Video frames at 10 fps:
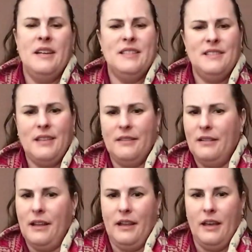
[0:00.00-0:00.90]

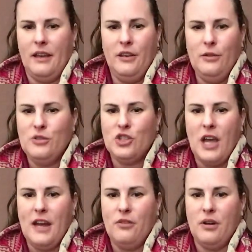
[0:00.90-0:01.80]
Suddenly, a huge
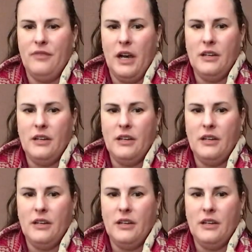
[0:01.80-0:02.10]
shadow of